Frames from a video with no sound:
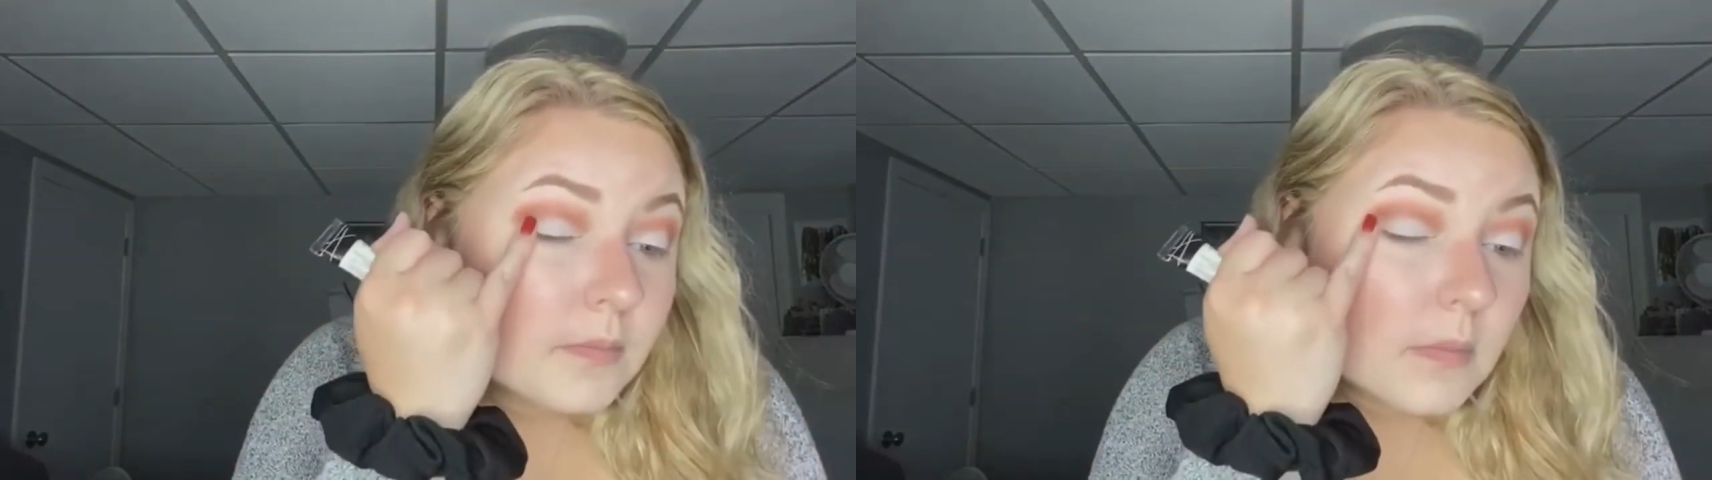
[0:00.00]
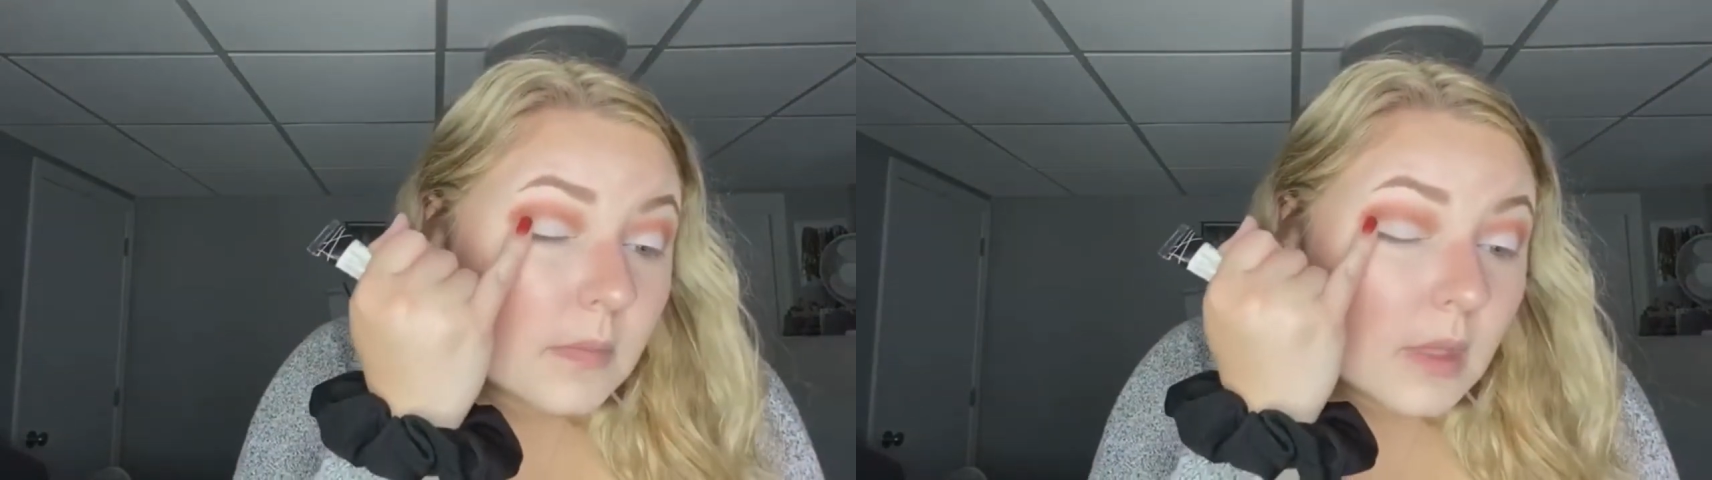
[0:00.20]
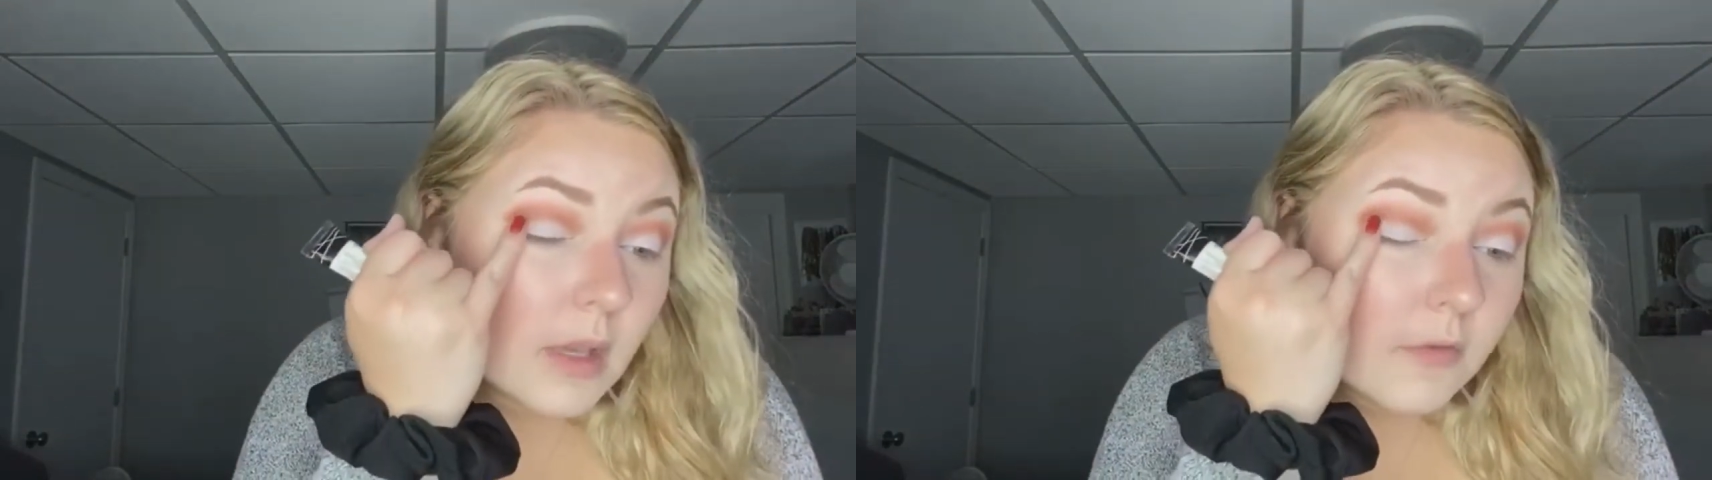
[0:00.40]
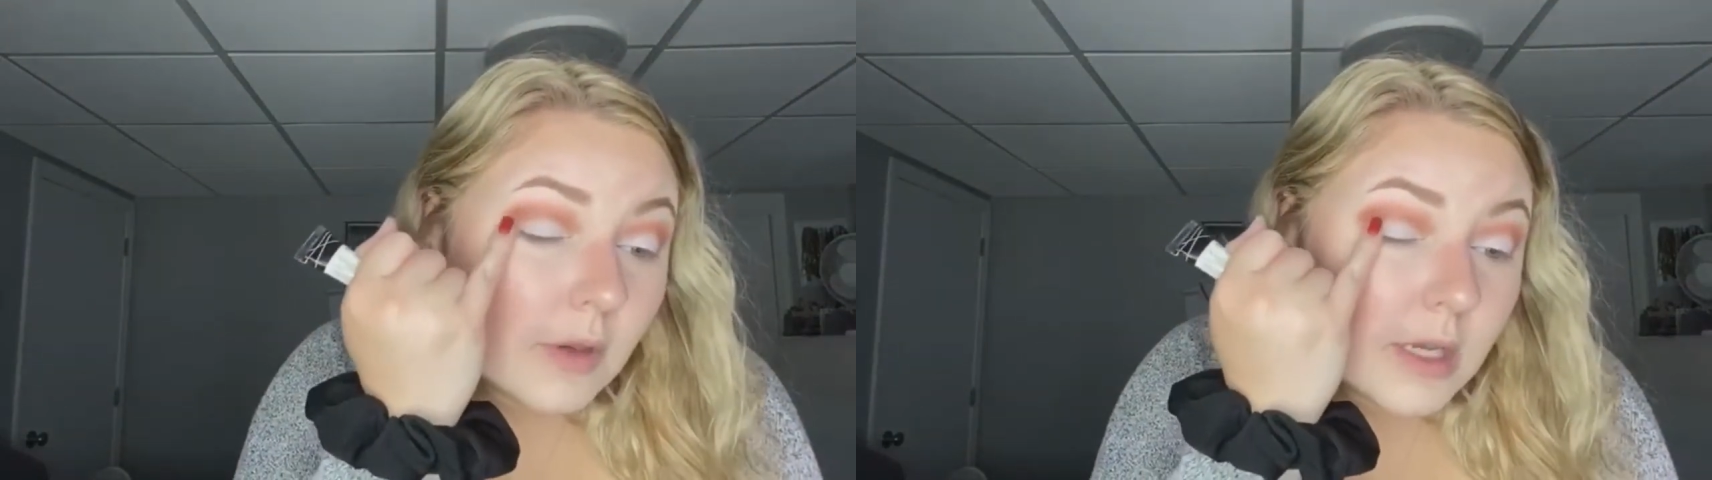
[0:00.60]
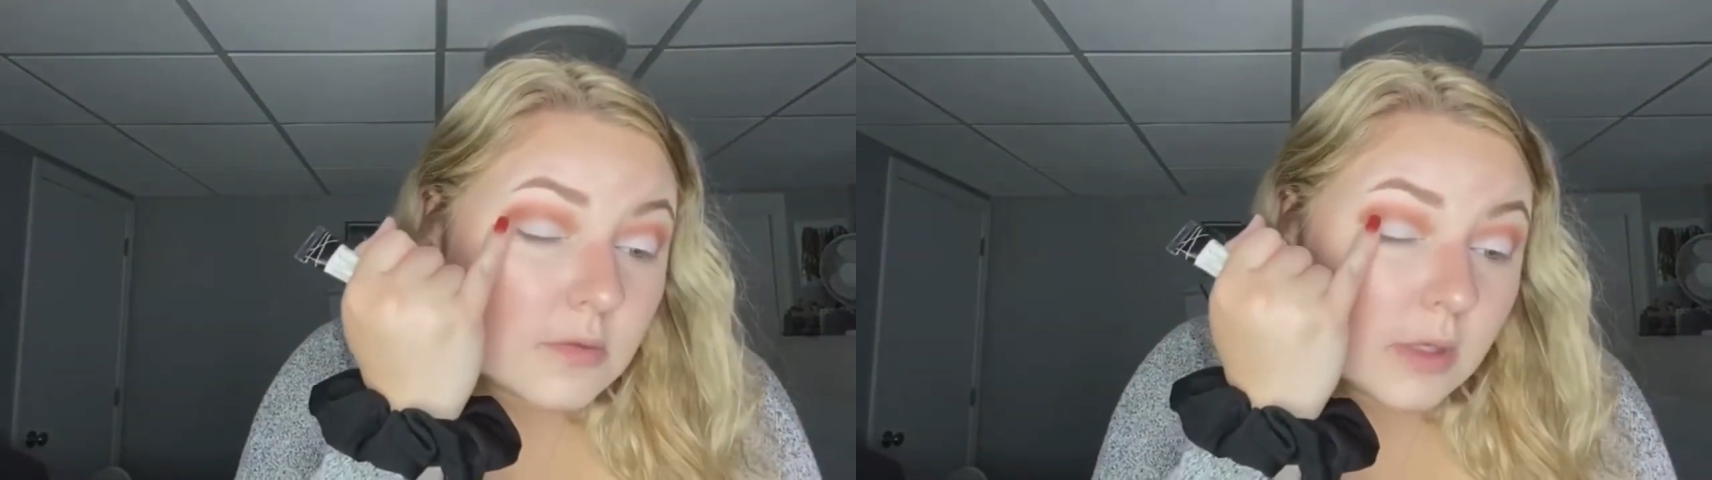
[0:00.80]
if you guys
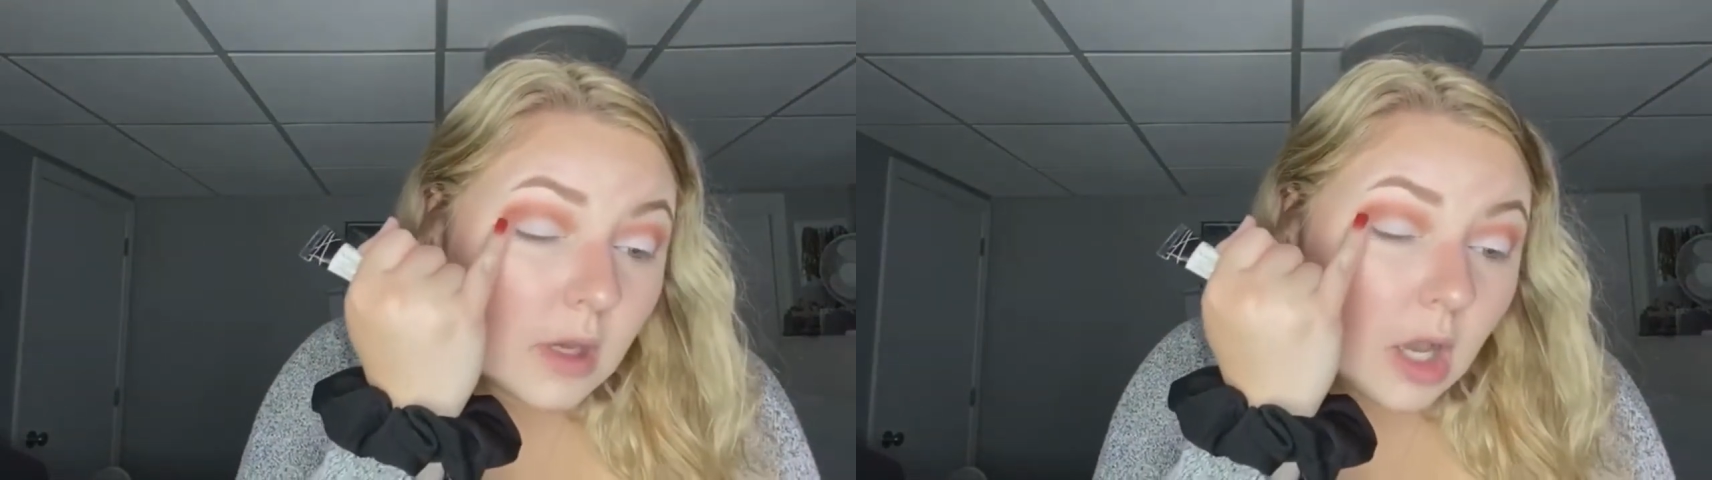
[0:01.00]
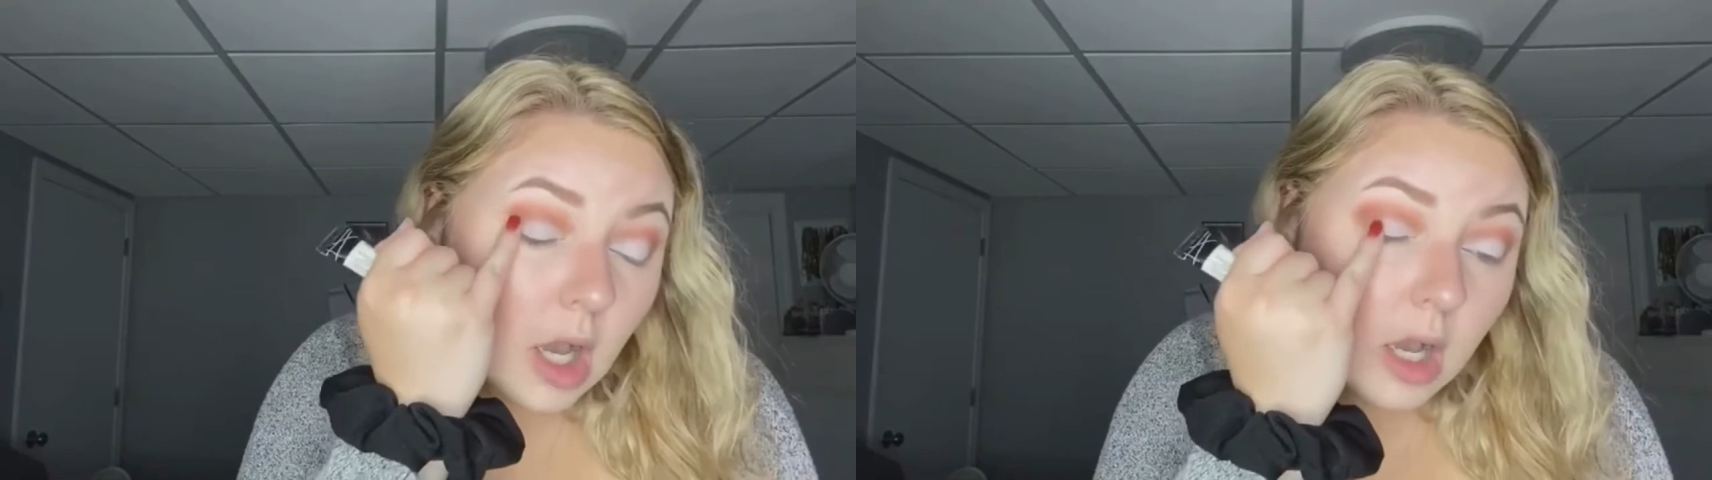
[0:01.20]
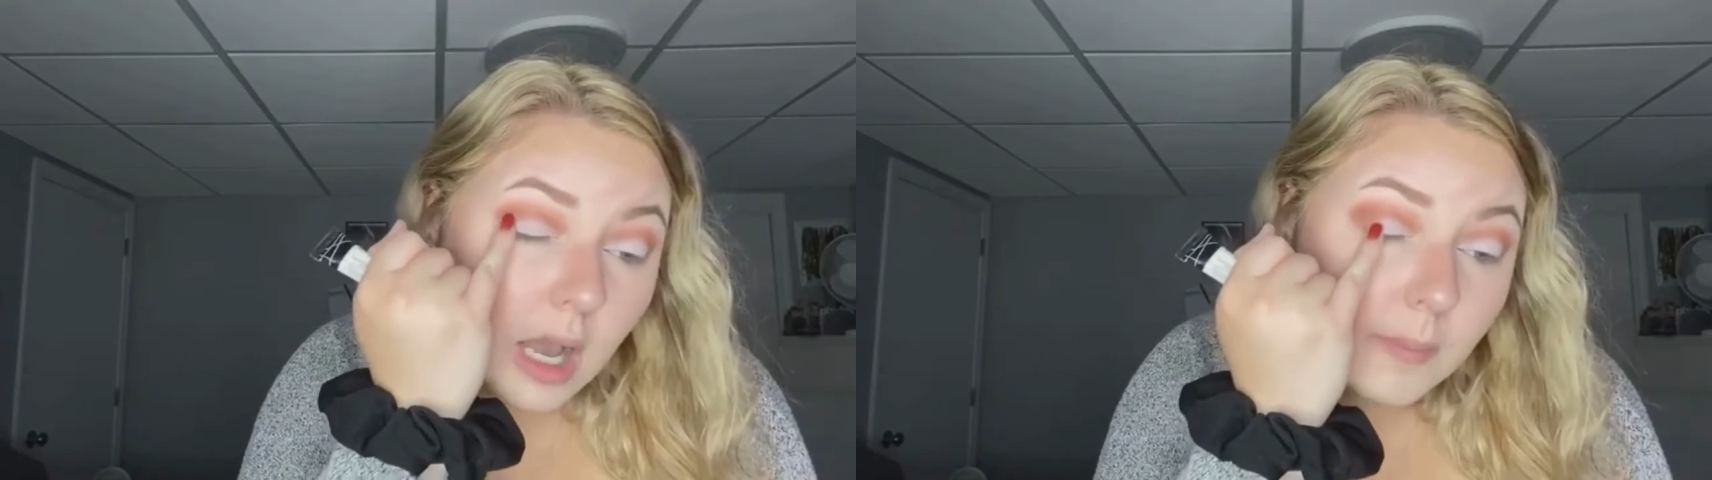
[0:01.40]
want to hop on